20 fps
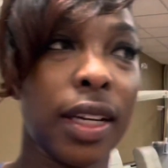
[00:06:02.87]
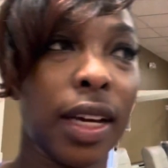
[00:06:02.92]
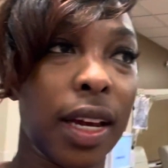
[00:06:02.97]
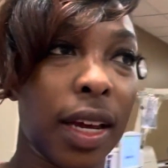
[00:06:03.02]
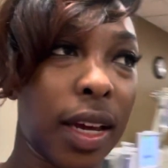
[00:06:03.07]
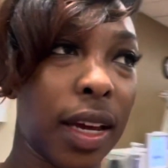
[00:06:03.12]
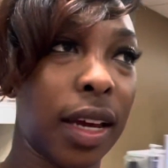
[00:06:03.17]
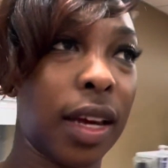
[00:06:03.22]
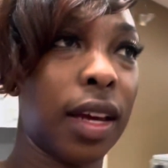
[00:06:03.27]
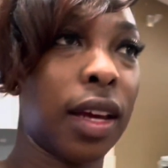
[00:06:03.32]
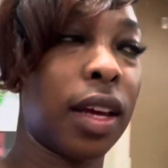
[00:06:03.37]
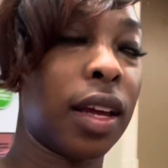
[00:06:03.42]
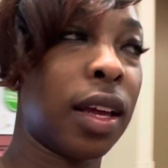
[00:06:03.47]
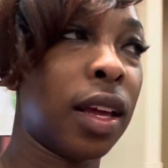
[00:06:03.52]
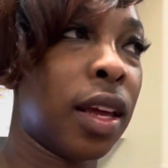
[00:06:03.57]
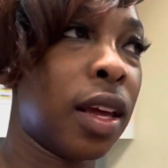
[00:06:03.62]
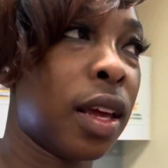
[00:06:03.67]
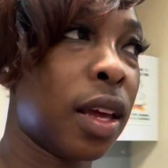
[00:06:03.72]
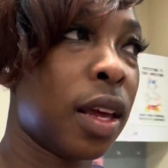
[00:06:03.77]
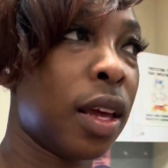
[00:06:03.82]
a
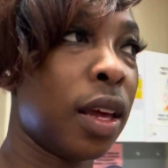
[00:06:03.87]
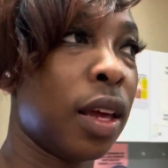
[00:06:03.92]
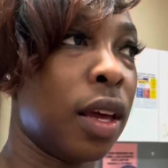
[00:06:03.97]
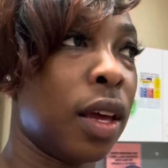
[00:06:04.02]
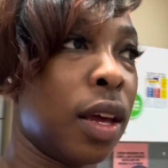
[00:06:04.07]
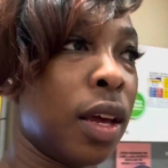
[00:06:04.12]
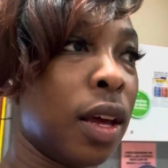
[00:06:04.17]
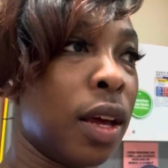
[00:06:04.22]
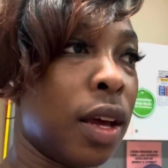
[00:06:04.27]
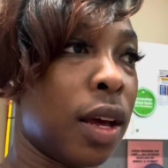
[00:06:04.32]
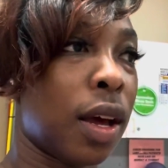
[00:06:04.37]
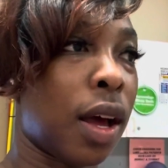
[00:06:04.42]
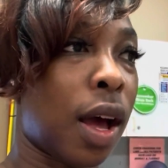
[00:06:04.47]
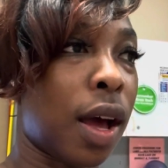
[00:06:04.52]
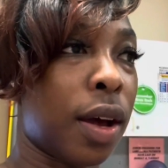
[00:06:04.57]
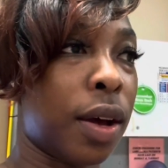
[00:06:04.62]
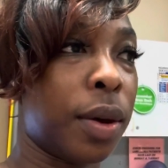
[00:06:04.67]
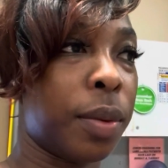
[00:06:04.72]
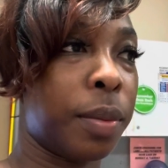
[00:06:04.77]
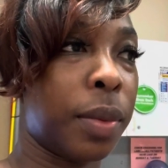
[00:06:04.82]

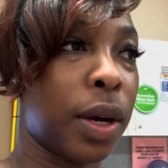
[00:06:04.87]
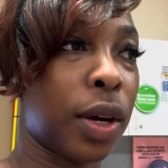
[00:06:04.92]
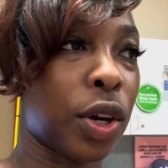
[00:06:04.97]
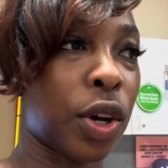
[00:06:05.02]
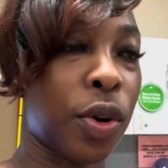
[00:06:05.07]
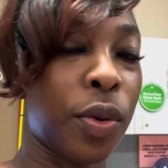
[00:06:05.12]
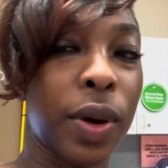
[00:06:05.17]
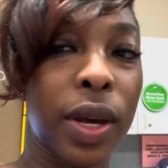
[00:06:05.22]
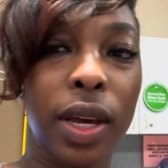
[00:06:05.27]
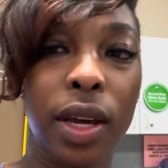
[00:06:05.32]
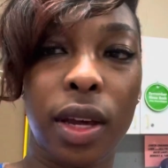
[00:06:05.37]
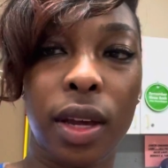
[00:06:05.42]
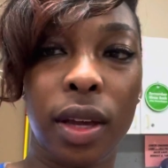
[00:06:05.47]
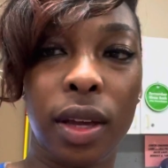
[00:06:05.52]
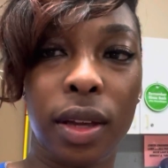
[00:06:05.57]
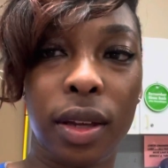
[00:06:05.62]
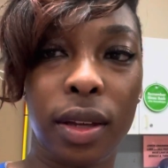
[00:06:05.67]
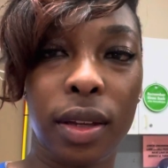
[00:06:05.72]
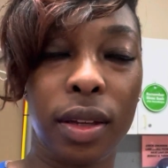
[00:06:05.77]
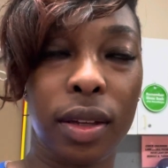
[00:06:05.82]
um a quick
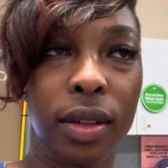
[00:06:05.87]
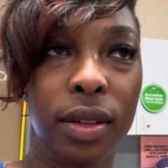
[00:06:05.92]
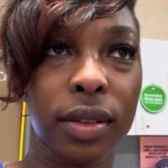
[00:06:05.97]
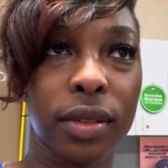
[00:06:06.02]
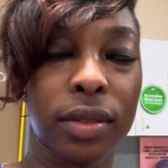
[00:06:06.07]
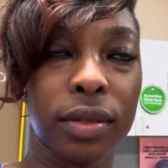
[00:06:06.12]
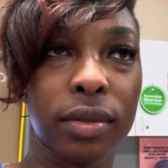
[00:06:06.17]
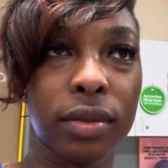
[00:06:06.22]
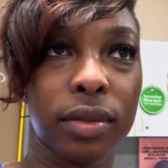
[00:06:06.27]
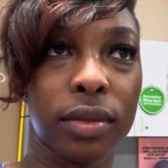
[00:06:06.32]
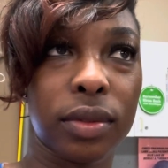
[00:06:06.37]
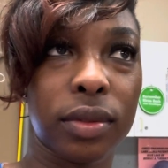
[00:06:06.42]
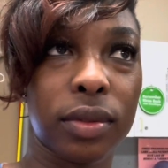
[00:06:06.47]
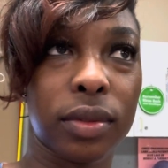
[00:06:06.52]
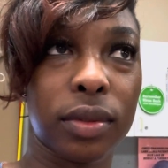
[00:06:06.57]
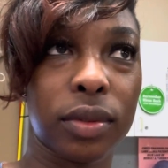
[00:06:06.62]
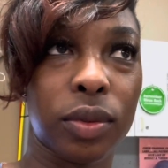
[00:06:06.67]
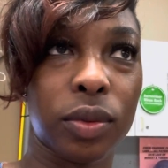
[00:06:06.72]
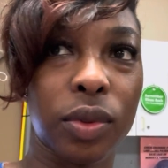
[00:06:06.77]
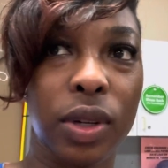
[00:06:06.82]

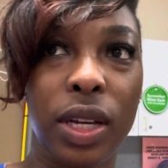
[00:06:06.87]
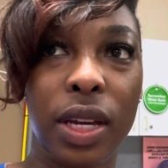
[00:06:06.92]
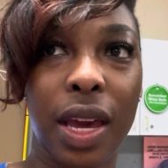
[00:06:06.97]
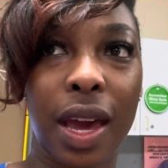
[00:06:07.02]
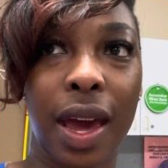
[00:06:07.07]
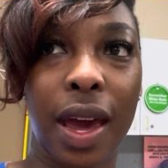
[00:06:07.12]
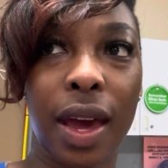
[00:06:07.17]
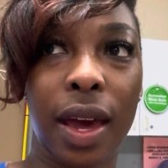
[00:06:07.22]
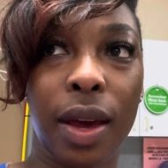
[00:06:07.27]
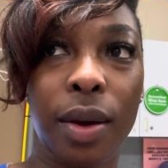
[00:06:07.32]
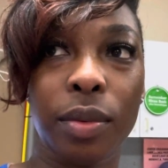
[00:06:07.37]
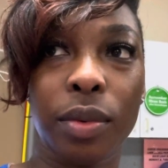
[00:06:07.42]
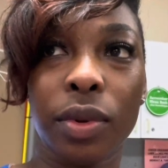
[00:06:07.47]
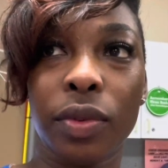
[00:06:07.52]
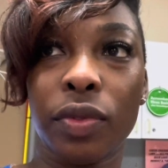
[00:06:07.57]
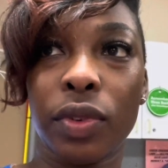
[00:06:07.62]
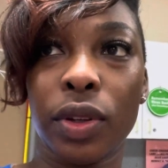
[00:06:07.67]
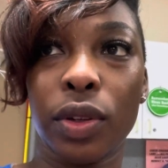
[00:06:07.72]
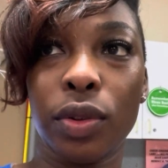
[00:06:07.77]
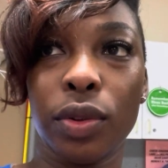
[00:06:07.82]
recap
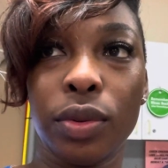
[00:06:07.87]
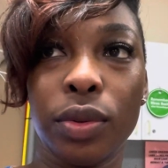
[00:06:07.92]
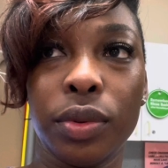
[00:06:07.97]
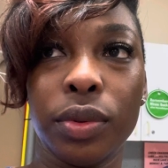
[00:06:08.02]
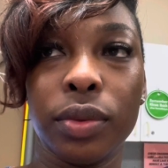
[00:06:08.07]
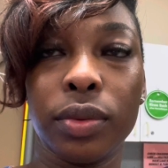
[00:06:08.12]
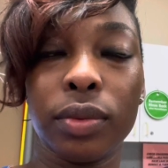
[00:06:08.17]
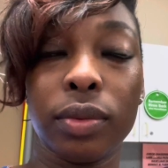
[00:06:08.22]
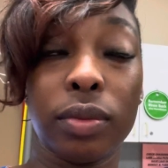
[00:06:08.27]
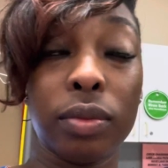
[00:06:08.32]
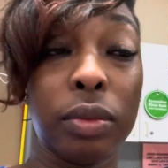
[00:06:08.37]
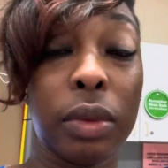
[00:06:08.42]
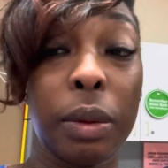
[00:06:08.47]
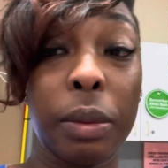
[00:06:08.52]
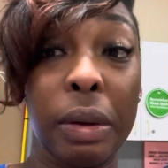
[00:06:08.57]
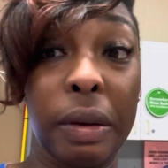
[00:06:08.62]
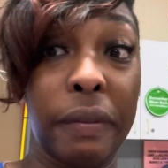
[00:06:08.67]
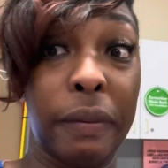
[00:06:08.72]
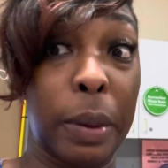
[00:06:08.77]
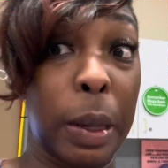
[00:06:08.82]
review
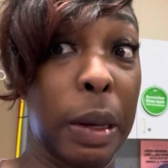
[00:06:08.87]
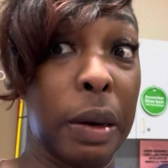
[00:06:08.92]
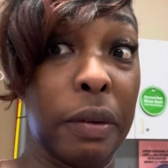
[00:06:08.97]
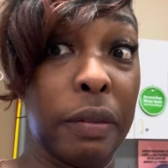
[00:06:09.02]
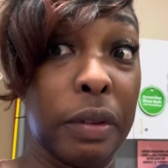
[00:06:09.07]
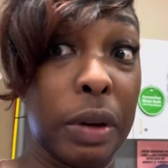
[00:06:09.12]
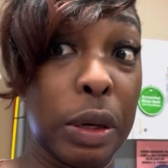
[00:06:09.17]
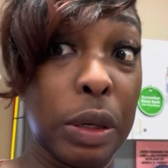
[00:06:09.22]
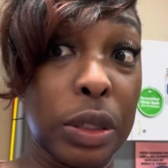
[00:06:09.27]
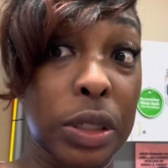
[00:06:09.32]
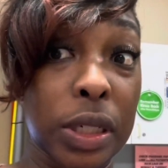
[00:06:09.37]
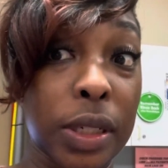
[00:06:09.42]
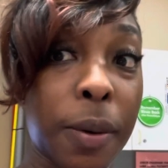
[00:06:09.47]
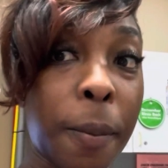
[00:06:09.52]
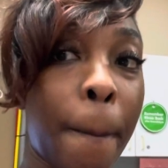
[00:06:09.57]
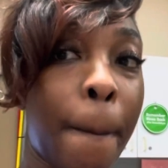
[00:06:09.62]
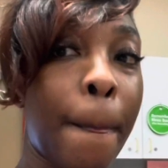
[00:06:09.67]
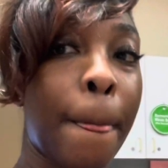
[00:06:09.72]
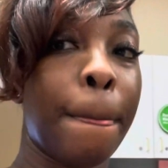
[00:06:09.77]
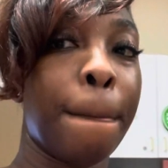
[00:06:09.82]
maybe a better version
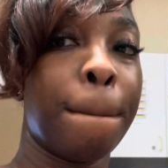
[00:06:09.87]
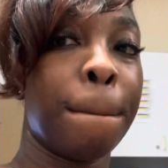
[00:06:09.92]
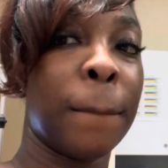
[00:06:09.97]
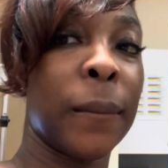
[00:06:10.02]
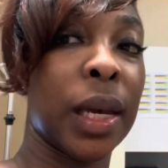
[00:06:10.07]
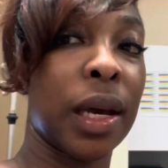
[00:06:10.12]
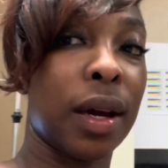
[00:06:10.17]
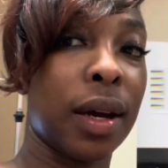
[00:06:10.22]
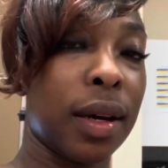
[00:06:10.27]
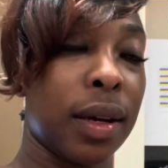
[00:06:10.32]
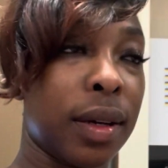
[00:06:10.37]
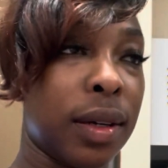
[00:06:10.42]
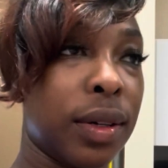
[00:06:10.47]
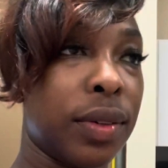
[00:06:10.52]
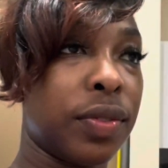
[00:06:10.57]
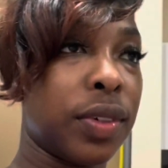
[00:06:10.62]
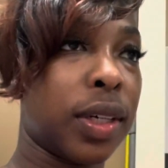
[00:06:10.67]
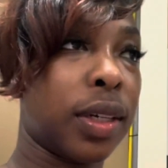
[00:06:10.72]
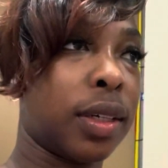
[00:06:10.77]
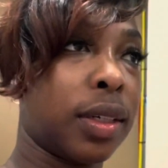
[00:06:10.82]

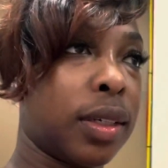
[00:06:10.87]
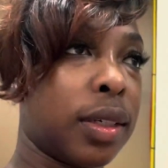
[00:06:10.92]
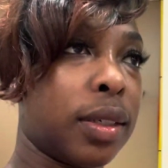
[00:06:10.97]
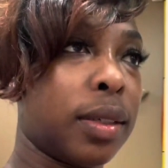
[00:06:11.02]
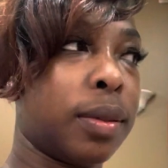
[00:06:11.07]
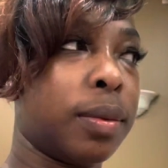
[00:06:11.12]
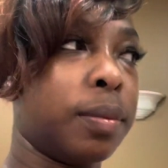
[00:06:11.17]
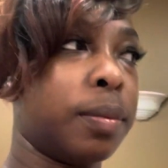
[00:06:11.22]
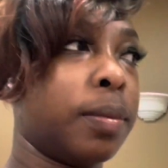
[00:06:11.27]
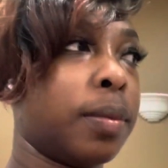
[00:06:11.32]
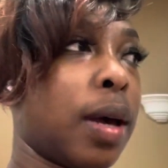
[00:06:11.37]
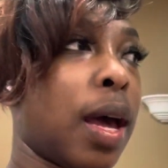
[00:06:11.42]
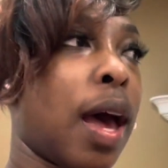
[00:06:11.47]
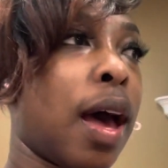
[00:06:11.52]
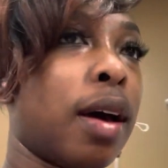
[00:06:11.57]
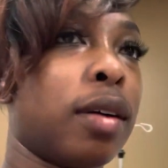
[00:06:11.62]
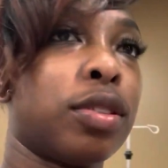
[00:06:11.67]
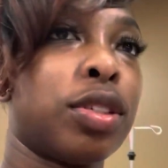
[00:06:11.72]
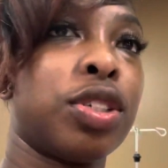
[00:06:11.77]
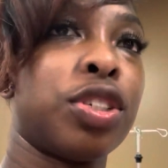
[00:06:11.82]
of um
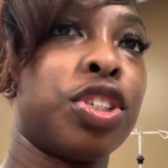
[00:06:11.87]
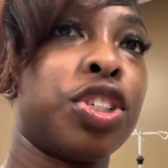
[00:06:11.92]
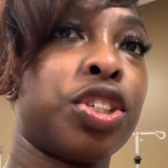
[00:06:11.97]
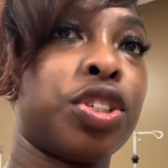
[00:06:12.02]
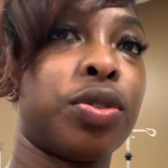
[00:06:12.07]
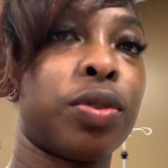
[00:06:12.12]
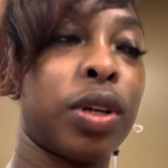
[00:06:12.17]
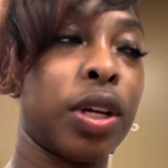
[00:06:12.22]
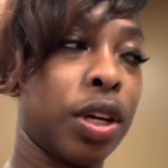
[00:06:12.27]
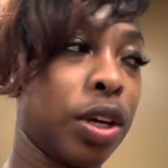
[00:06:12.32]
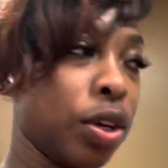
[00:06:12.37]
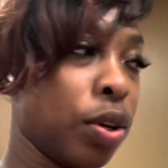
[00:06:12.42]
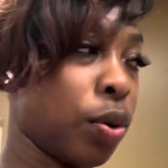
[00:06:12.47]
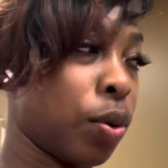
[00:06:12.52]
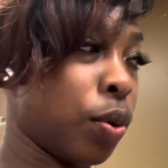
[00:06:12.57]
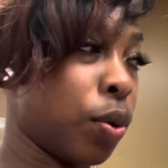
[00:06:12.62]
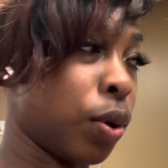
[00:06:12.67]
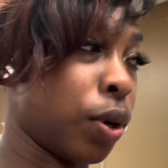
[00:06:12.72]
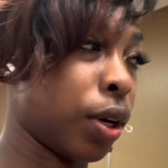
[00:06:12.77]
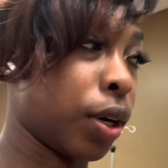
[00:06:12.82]
how to string
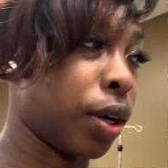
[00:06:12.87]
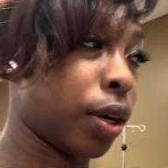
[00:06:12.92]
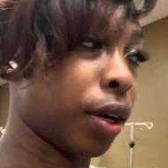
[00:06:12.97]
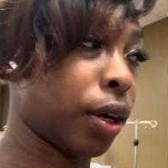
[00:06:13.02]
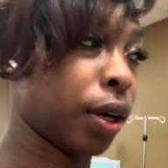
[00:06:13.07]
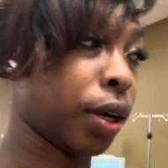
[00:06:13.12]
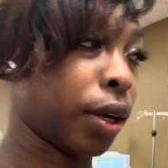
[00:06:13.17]
your